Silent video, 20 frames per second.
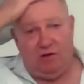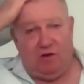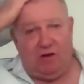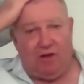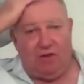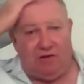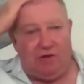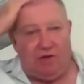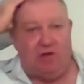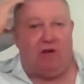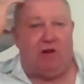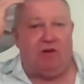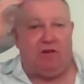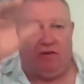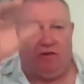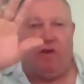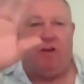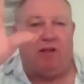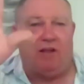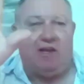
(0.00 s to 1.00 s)
I did
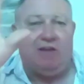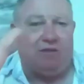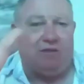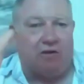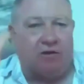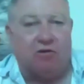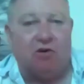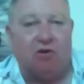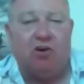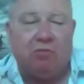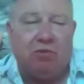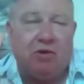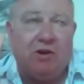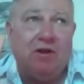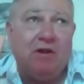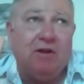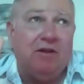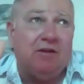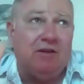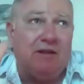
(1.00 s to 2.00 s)
it in the group
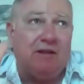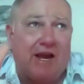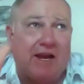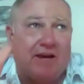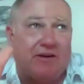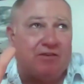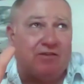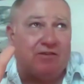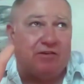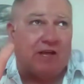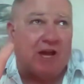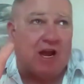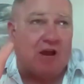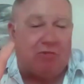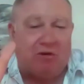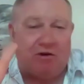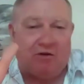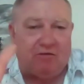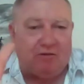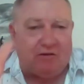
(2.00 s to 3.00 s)
ages ago,
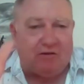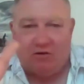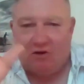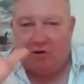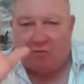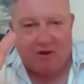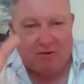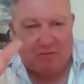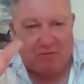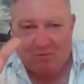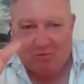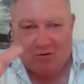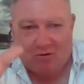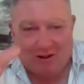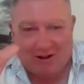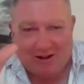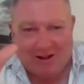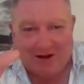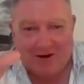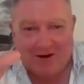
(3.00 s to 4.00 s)
but not many people
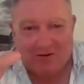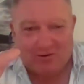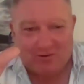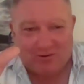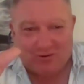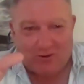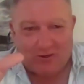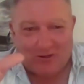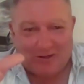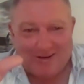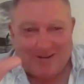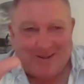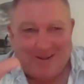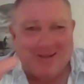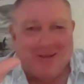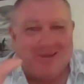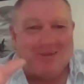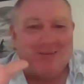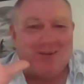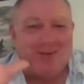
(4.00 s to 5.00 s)
understood it.
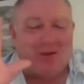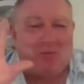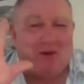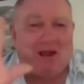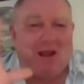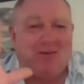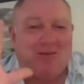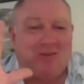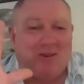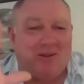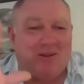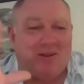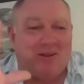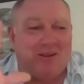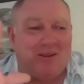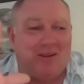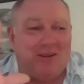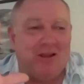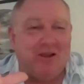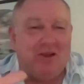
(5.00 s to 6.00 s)
So
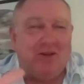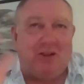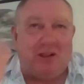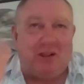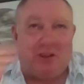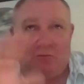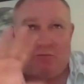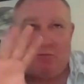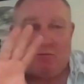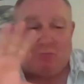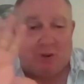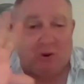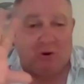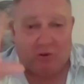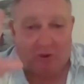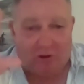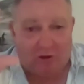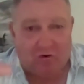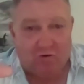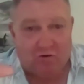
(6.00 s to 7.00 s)
basically, you can build
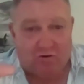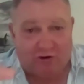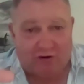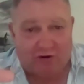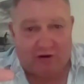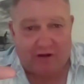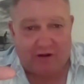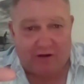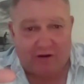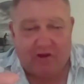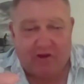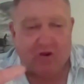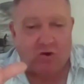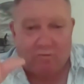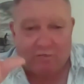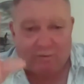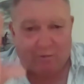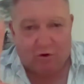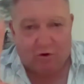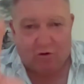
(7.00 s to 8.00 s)
a Google Sheet, a
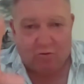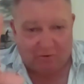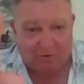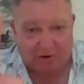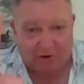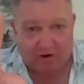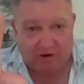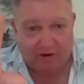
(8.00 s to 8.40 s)
Google form,